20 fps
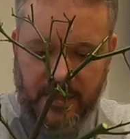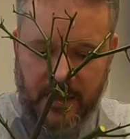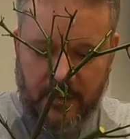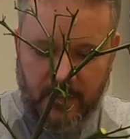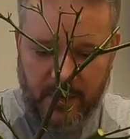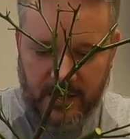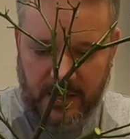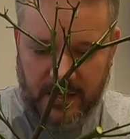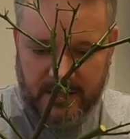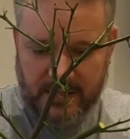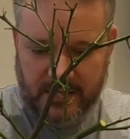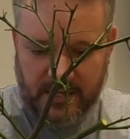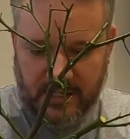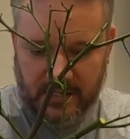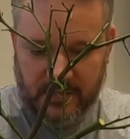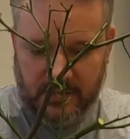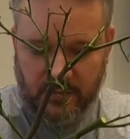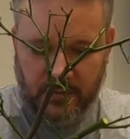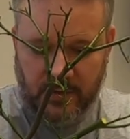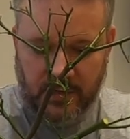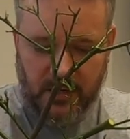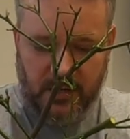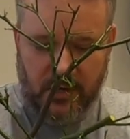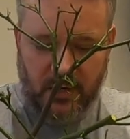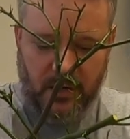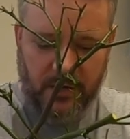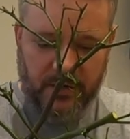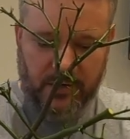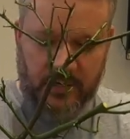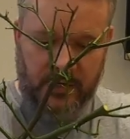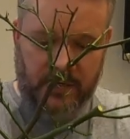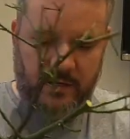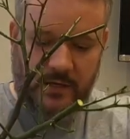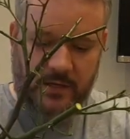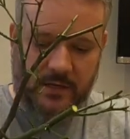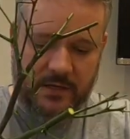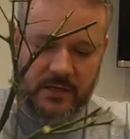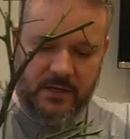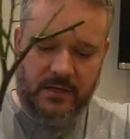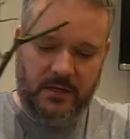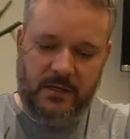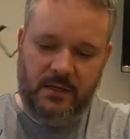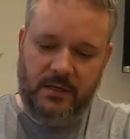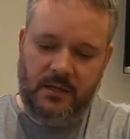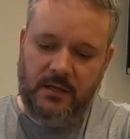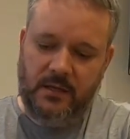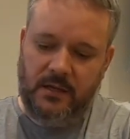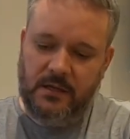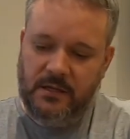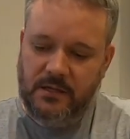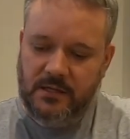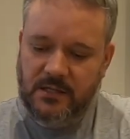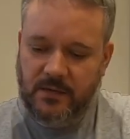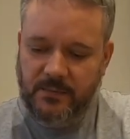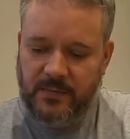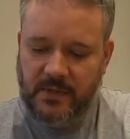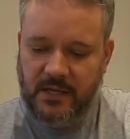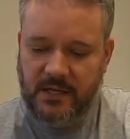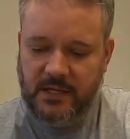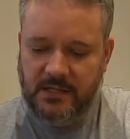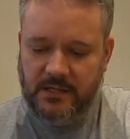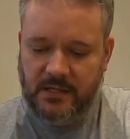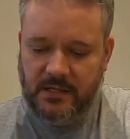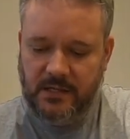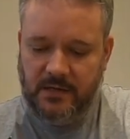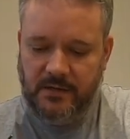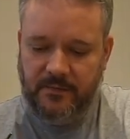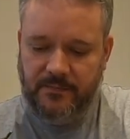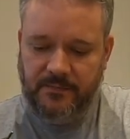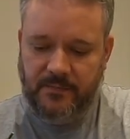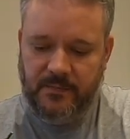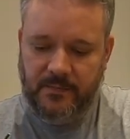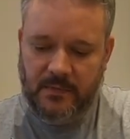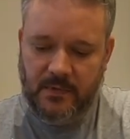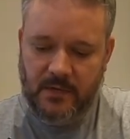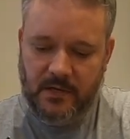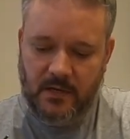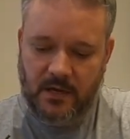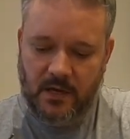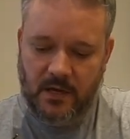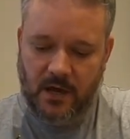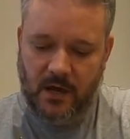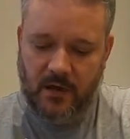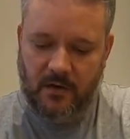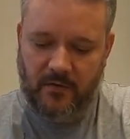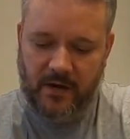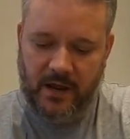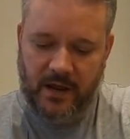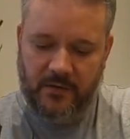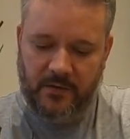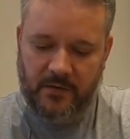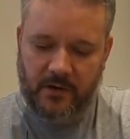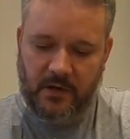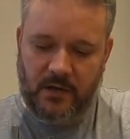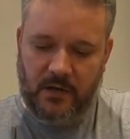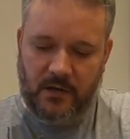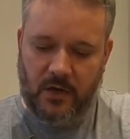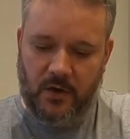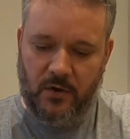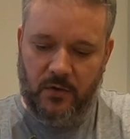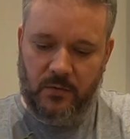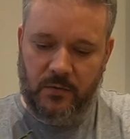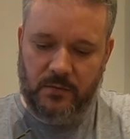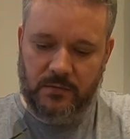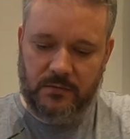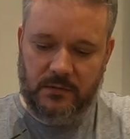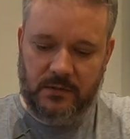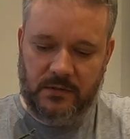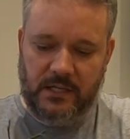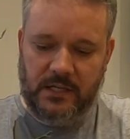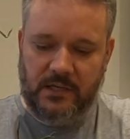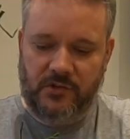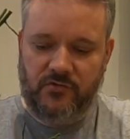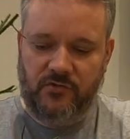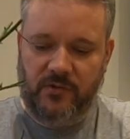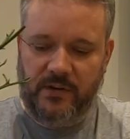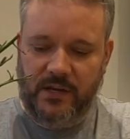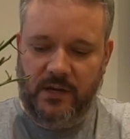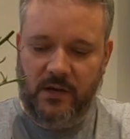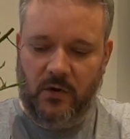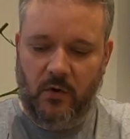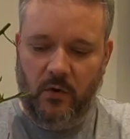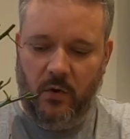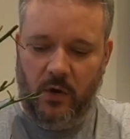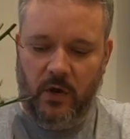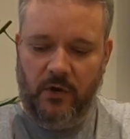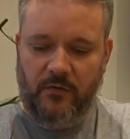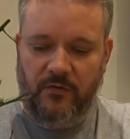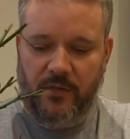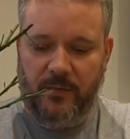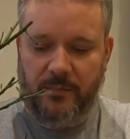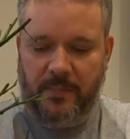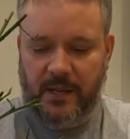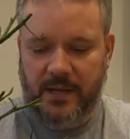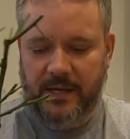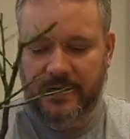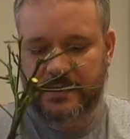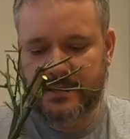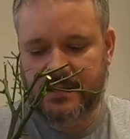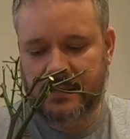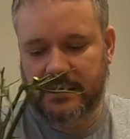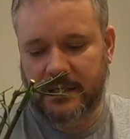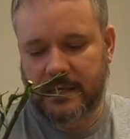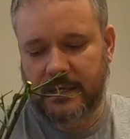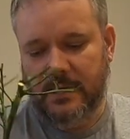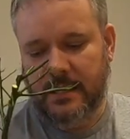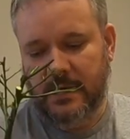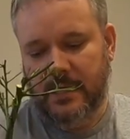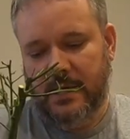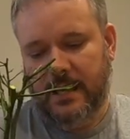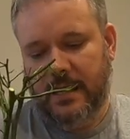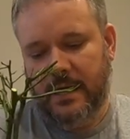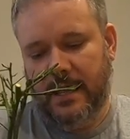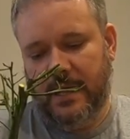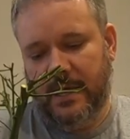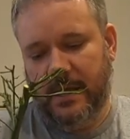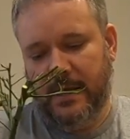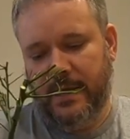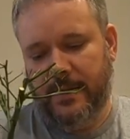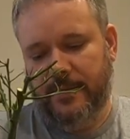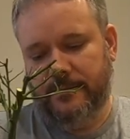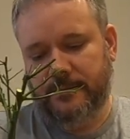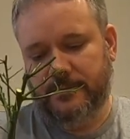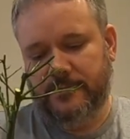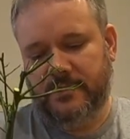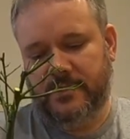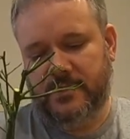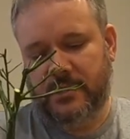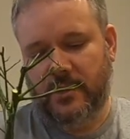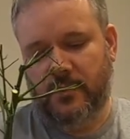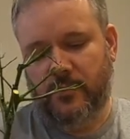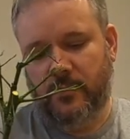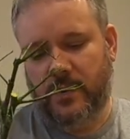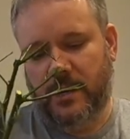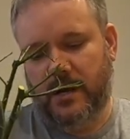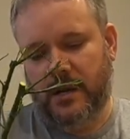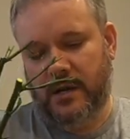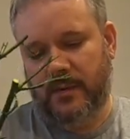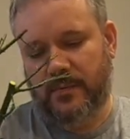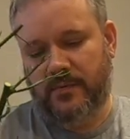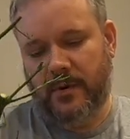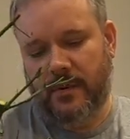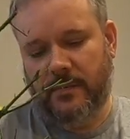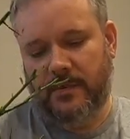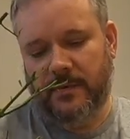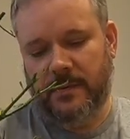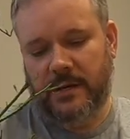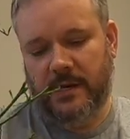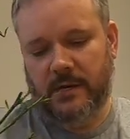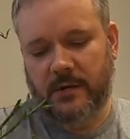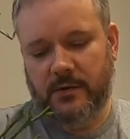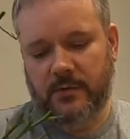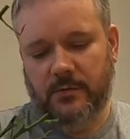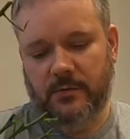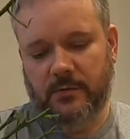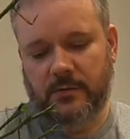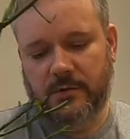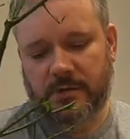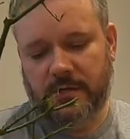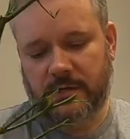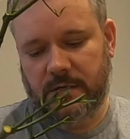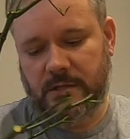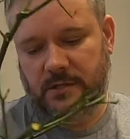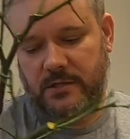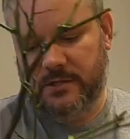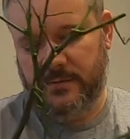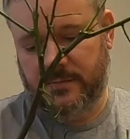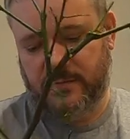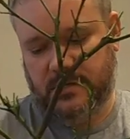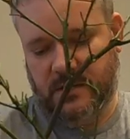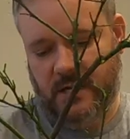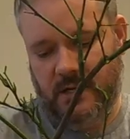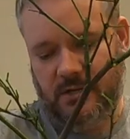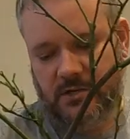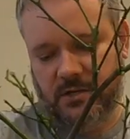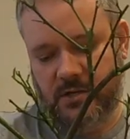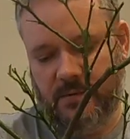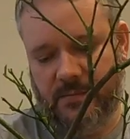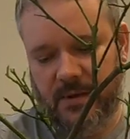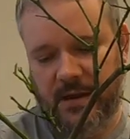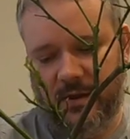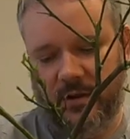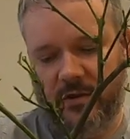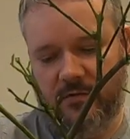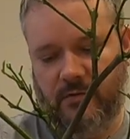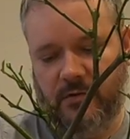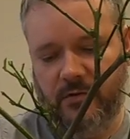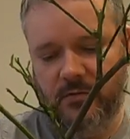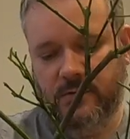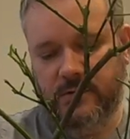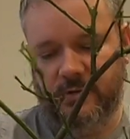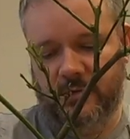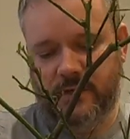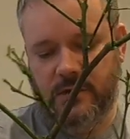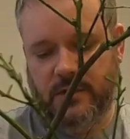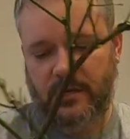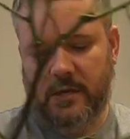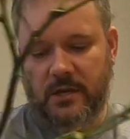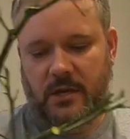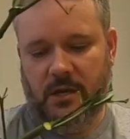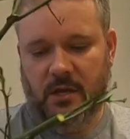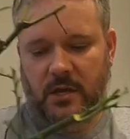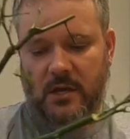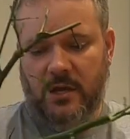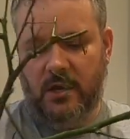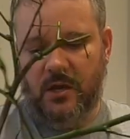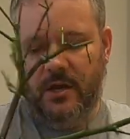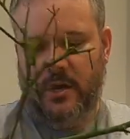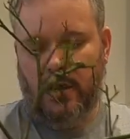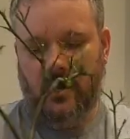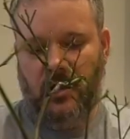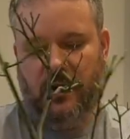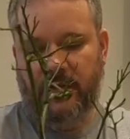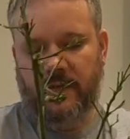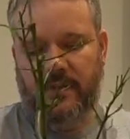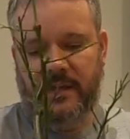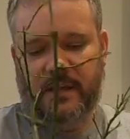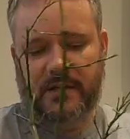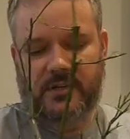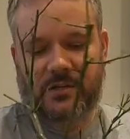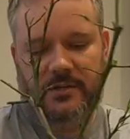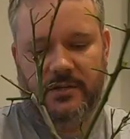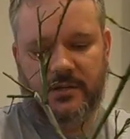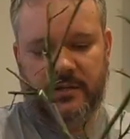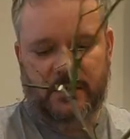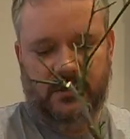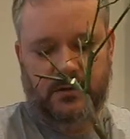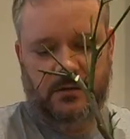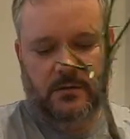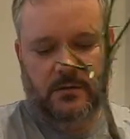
but then we need to get to work on some of these that cut around and go literally all over the place um, so we're going to probably lose a substantial amount of roots on this